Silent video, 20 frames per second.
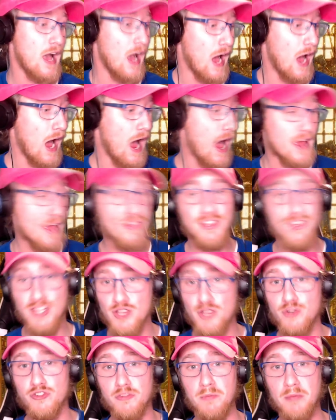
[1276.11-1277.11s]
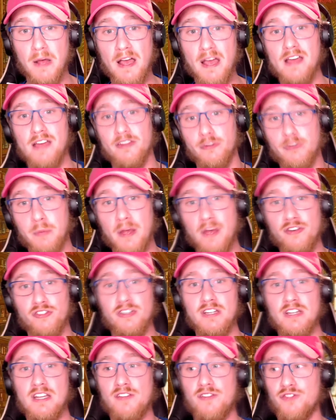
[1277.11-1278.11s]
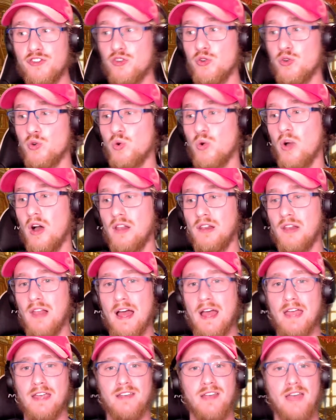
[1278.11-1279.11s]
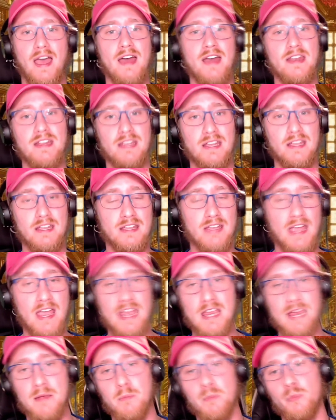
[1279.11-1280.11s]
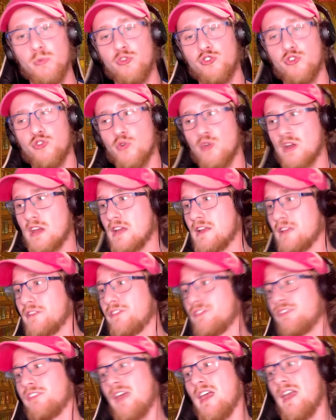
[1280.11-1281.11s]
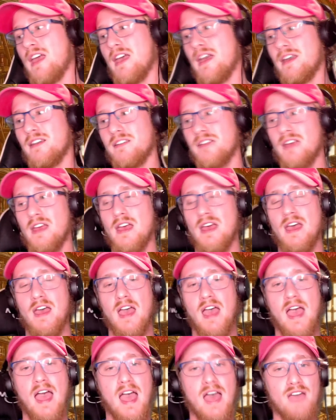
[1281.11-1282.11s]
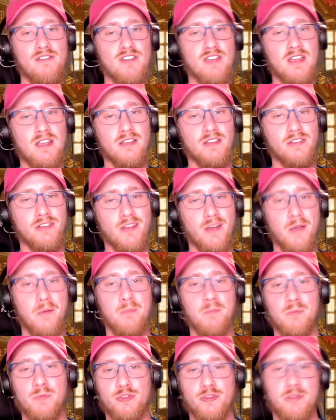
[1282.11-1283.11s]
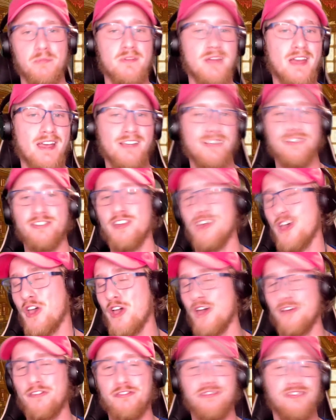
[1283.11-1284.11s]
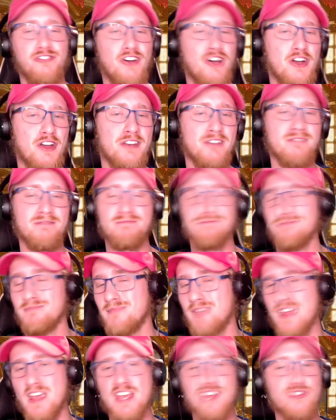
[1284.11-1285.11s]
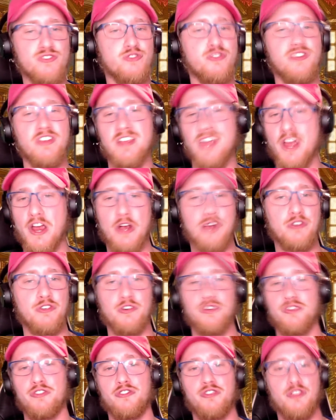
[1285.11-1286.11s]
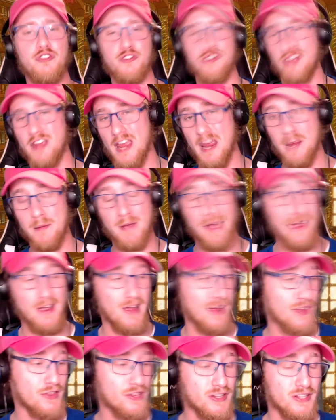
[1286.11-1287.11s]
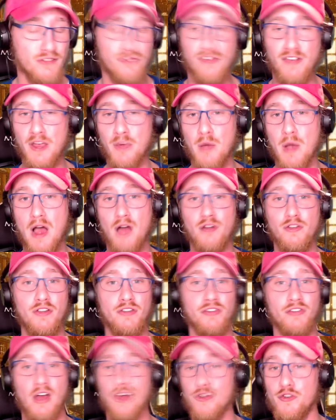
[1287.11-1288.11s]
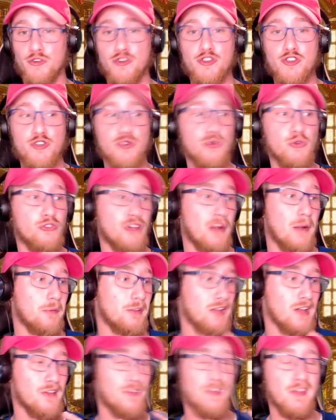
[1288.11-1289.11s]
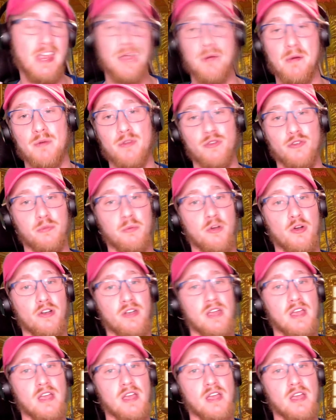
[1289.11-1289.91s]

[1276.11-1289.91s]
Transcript: I think you should buy it, especially if you like adding games, trinkets, and having some nice, fun, interesting characters to your game. I think the Feywild is underused. I'm glad they came out with this book.